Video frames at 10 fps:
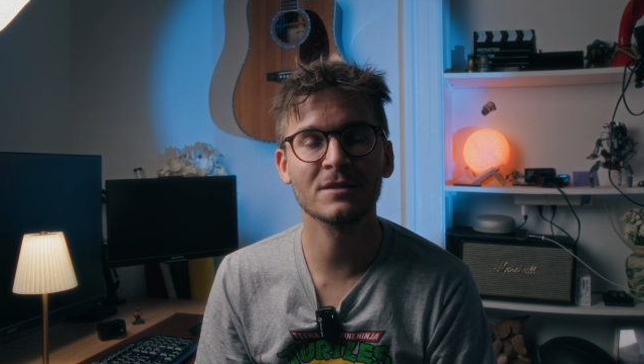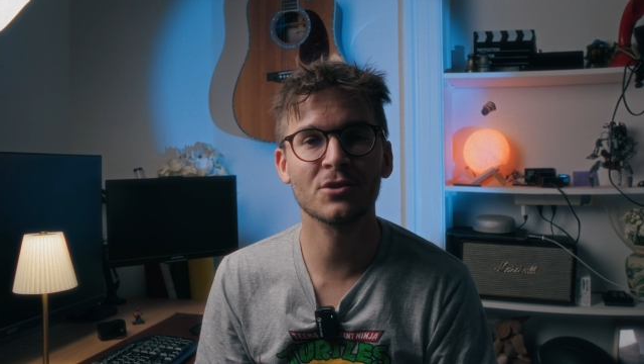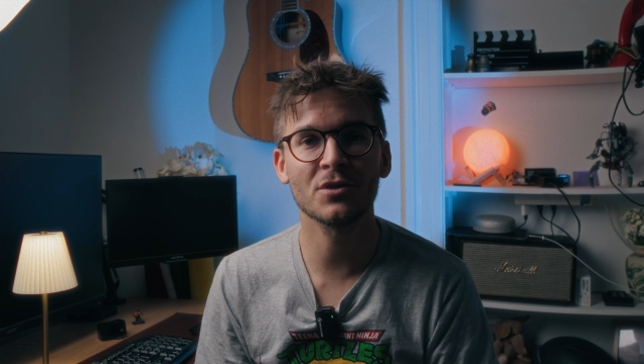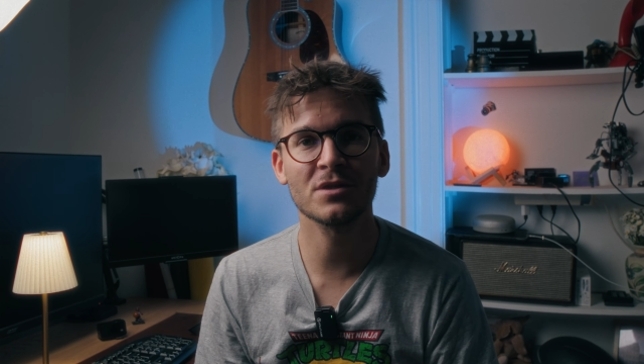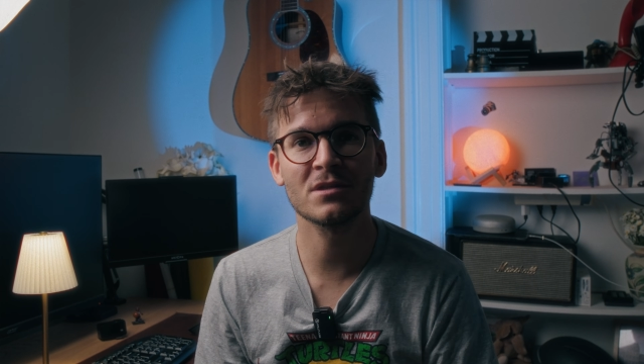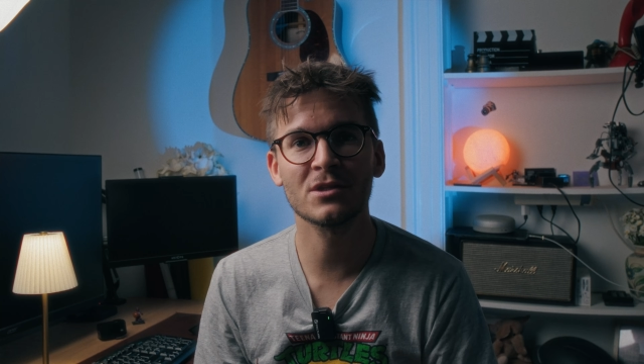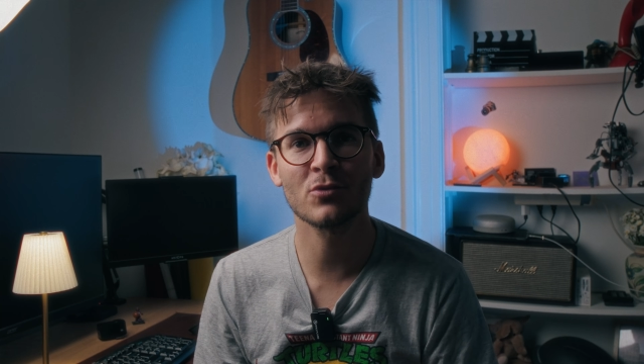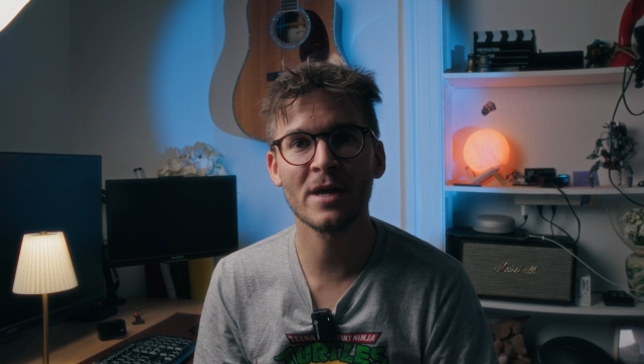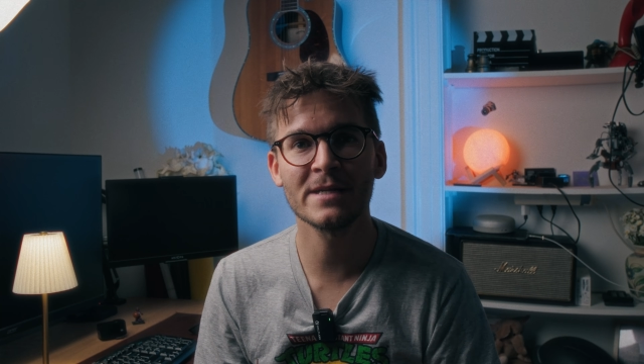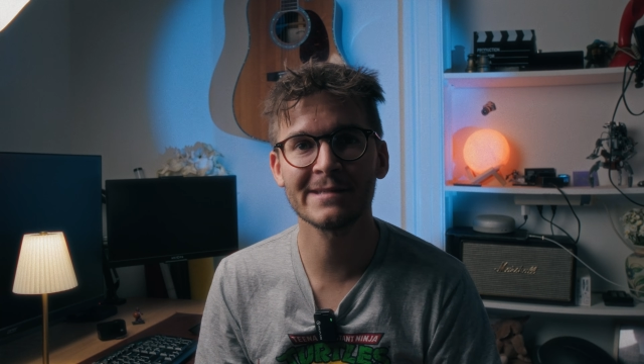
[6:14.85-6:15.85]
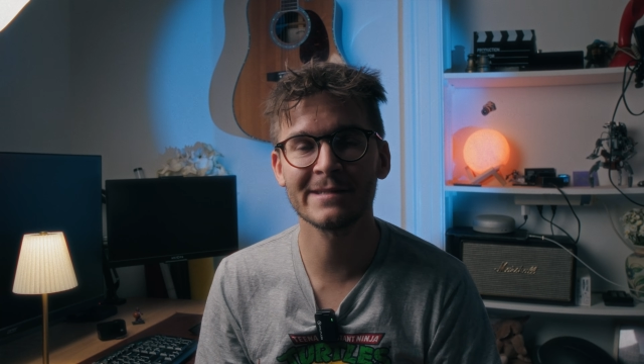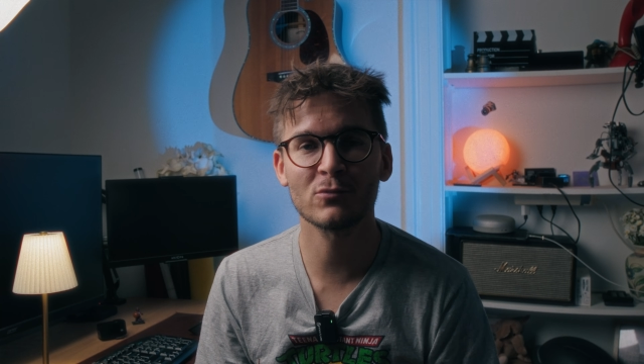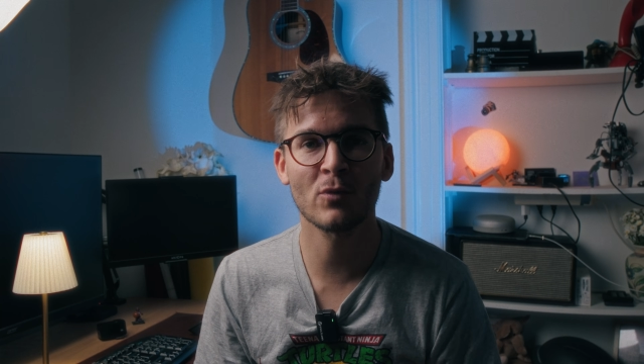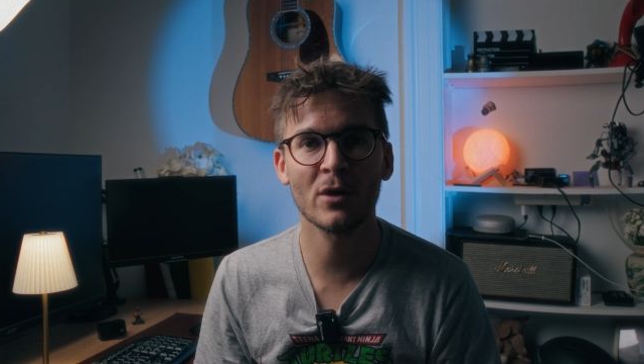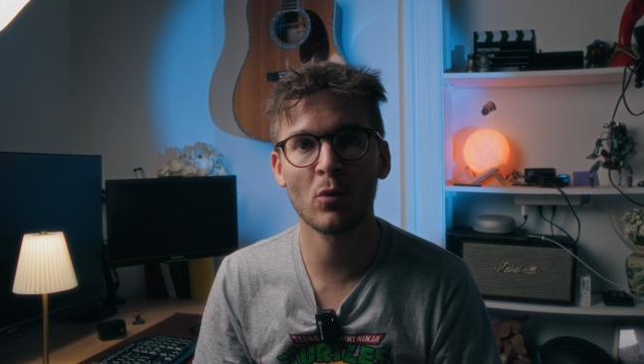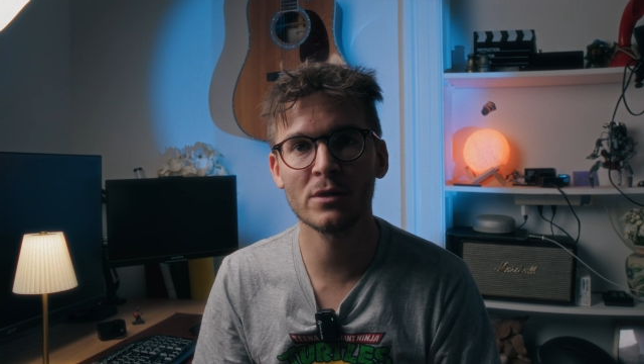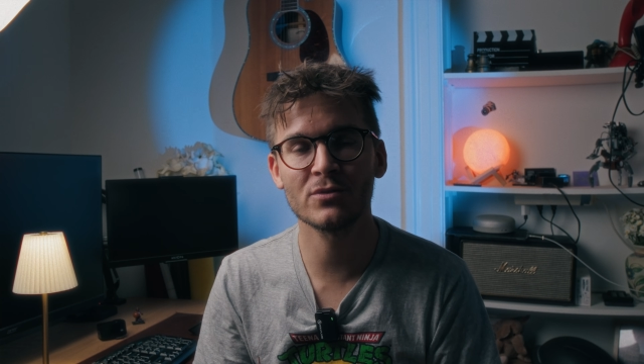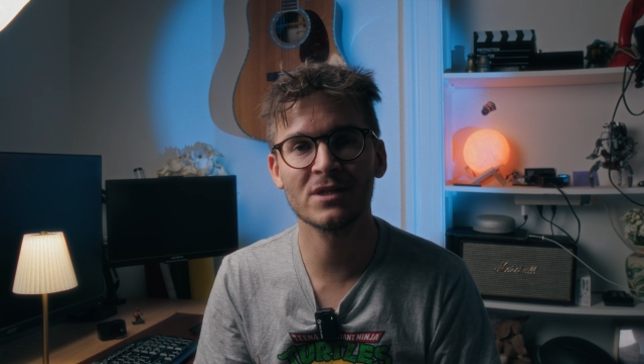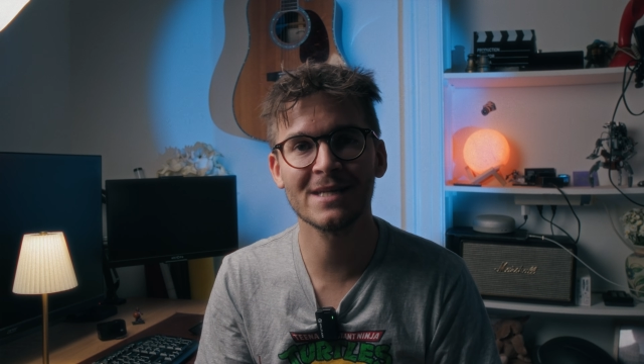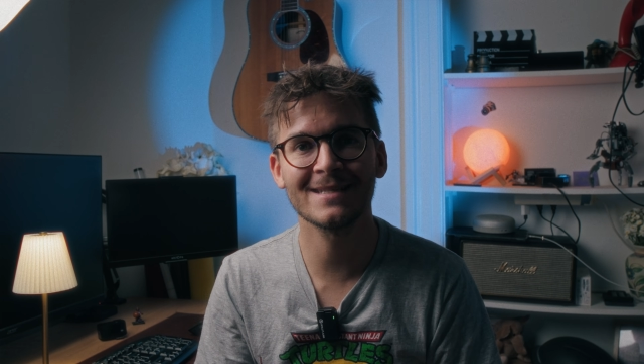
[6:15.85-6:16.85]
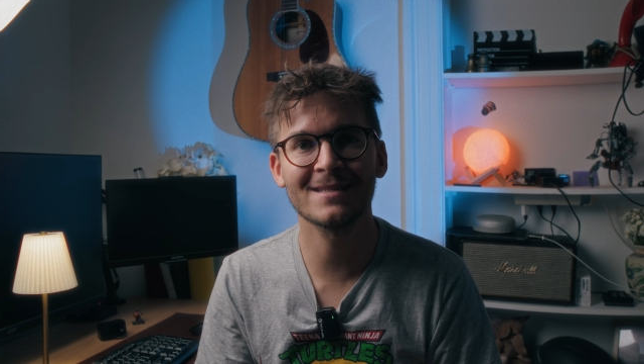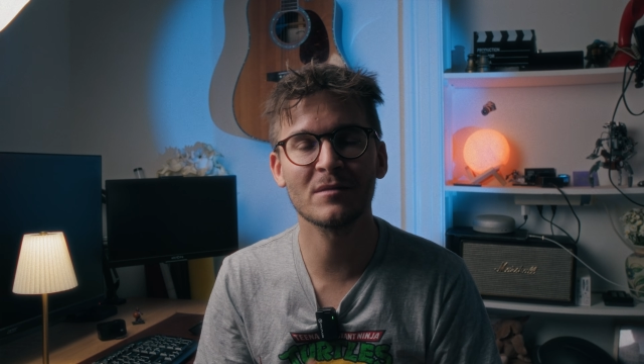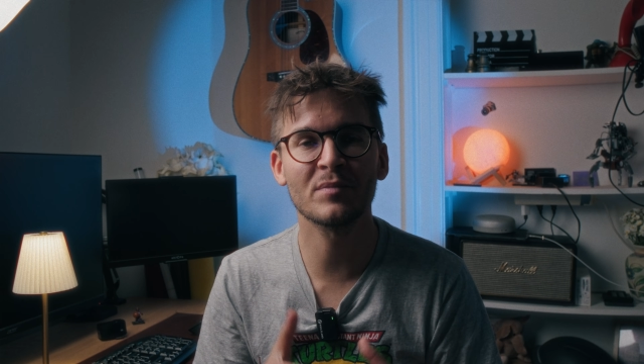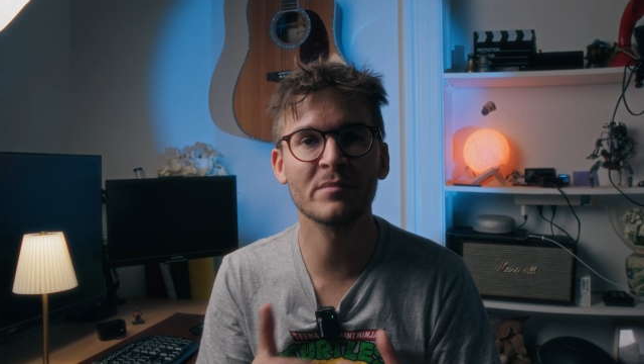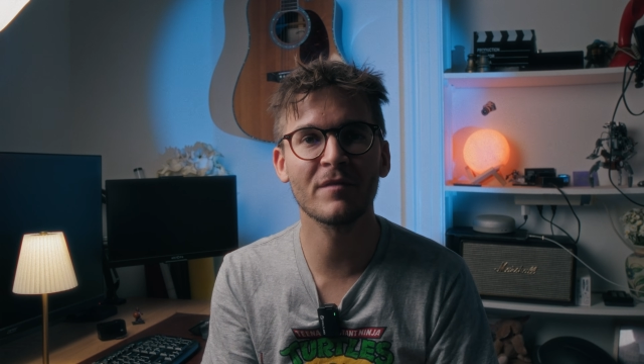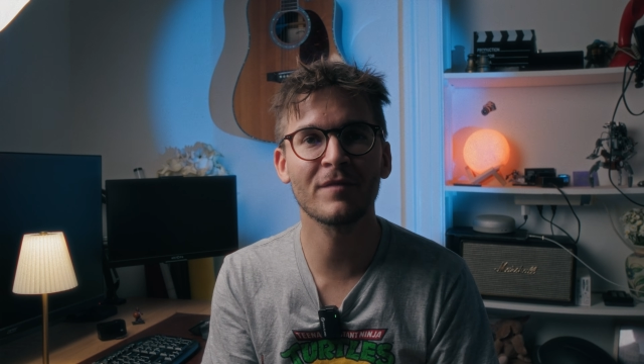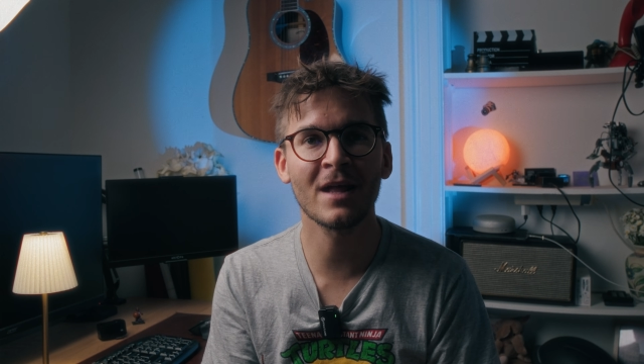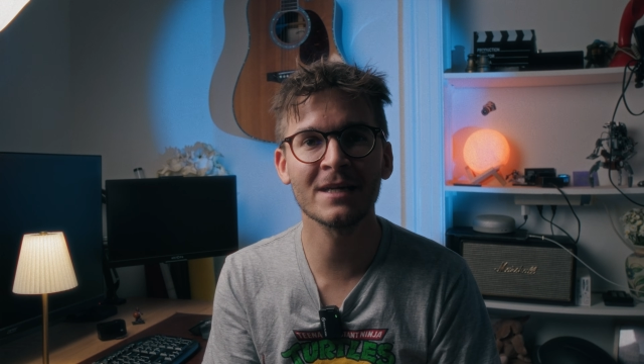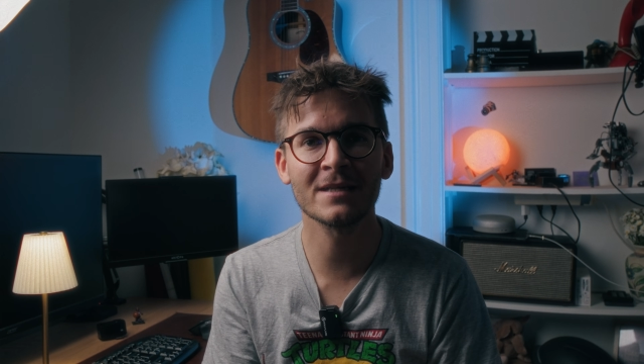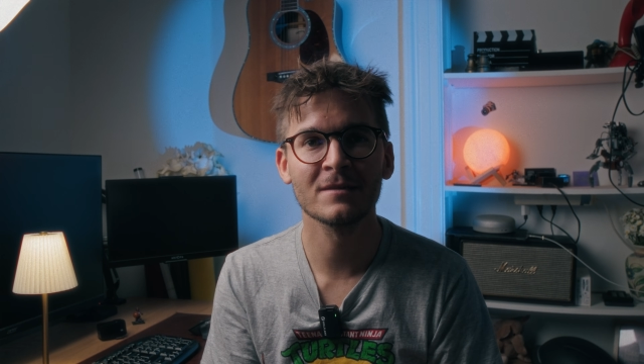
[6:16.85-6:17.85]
certain situations where you want to change the beam of light.